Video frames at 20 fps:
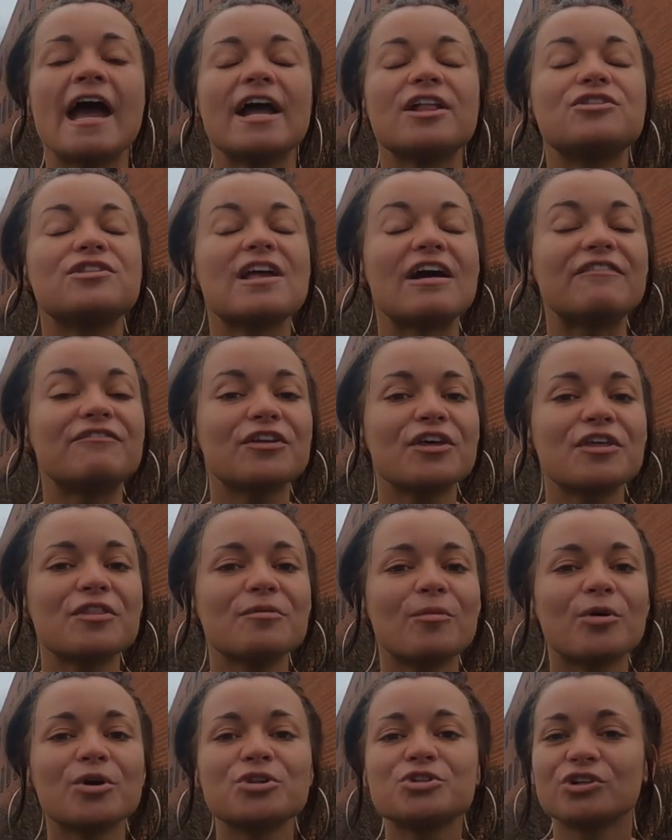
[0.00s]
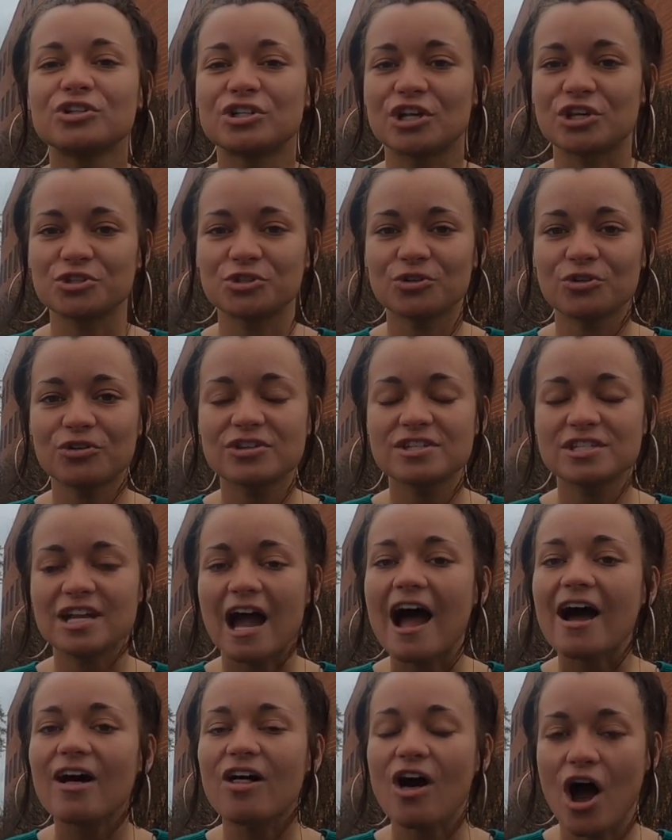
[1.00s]
It's definitely the more traditional
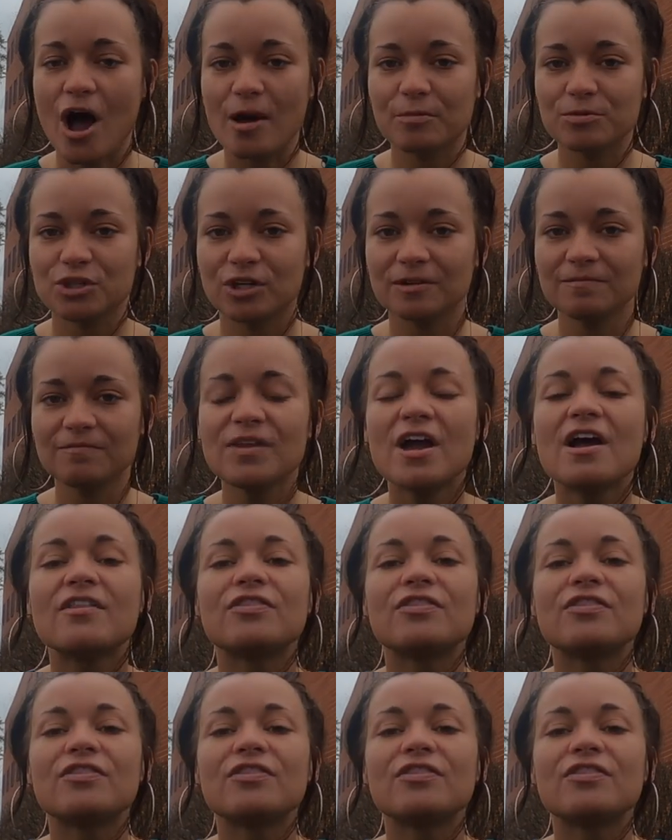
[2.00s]
style option.